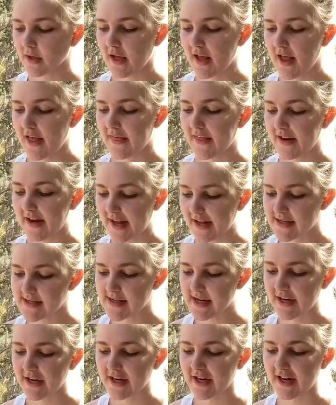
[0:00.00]
The next
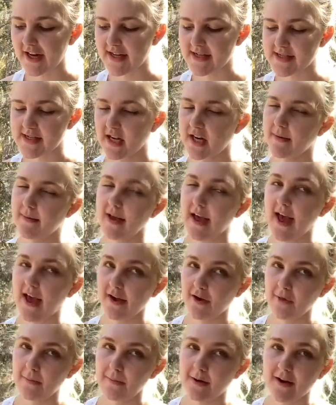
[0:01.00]
area is going to be
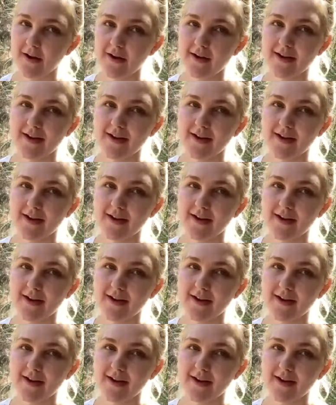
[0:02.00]
Echo Park.